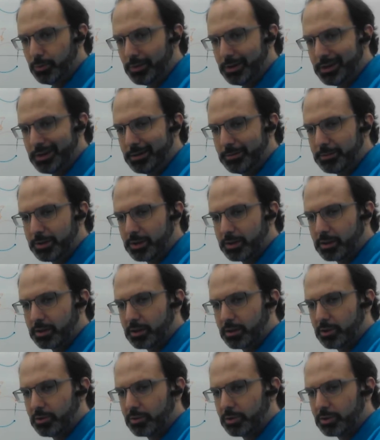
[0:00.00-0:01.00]
I'm not going to
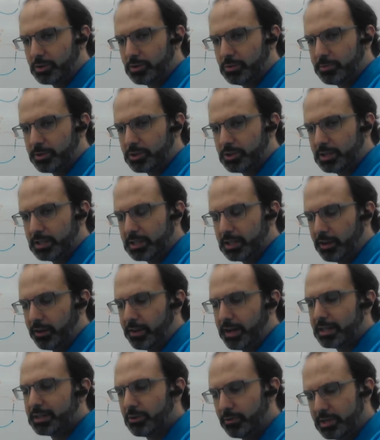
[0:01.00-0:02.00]
go into too much detail on
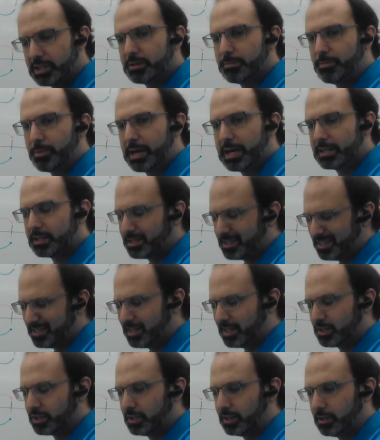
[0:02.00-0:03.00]
that. There is some practice. It's
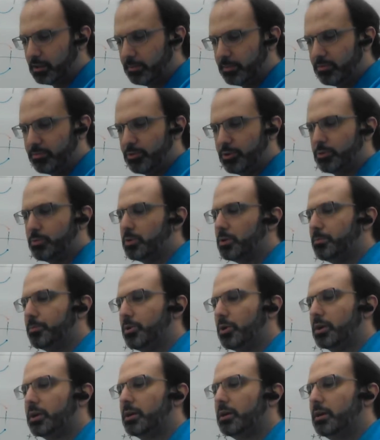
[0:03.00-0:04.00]
actually a little bit further in the
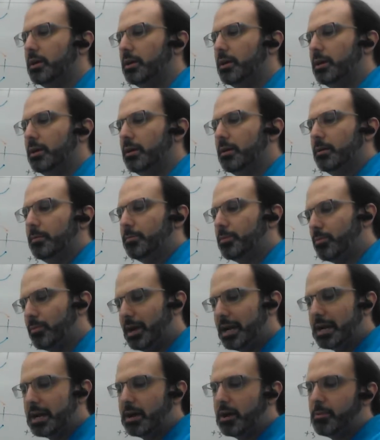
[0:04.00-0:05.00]
book. But
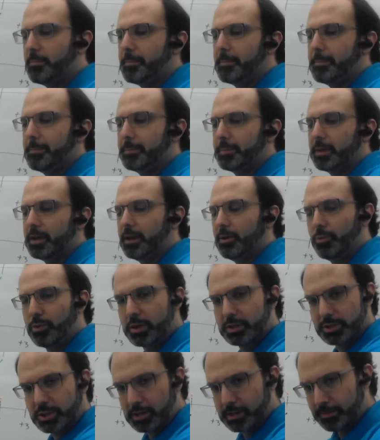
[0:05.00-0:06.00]
right now, I
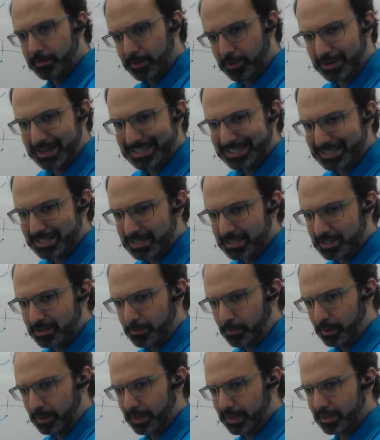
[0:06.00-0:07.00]
want to talk about
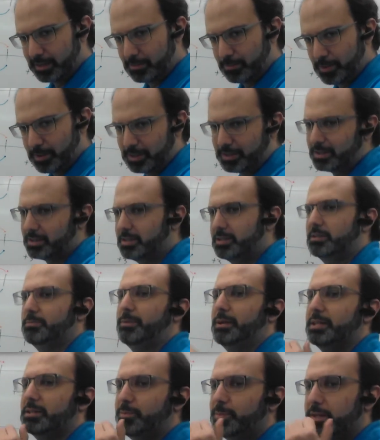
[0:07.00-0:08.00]
displacement, because
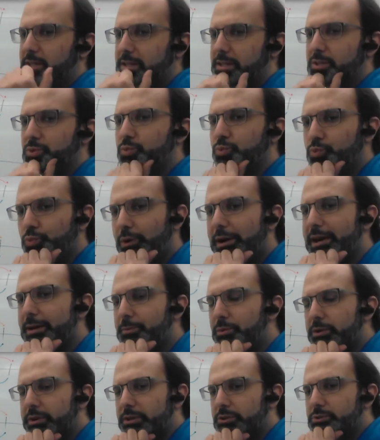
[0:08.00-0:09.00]
displacement is way
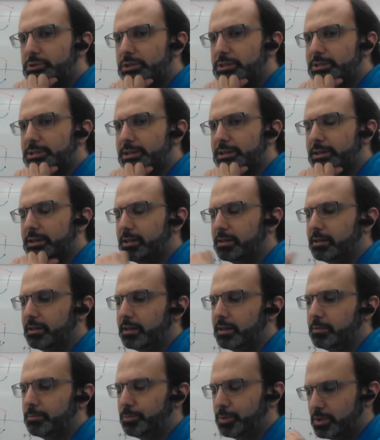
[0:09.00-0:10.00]
more interesting
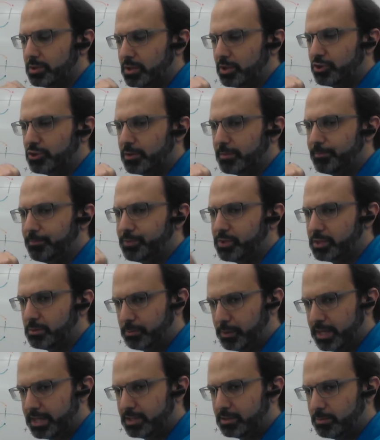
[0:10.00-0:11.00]
than position.
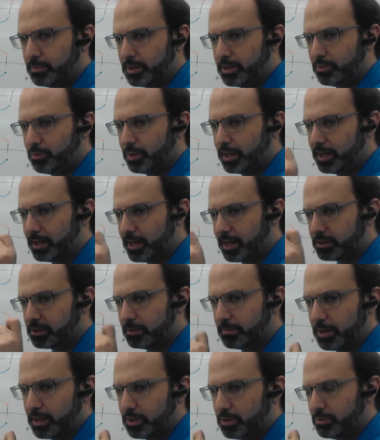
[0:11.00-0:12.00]
Displacement we can actually
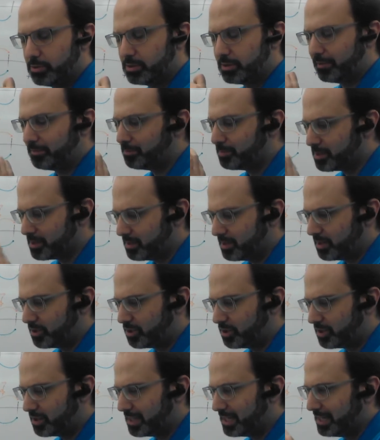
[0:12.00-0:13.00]
make use of.
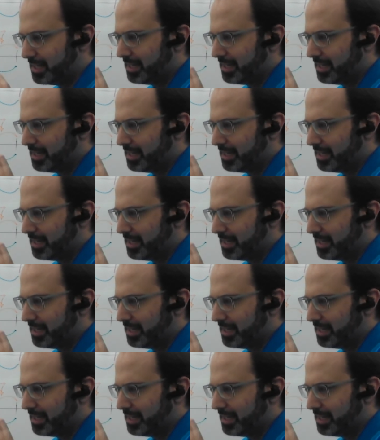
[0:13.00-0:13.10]
Position,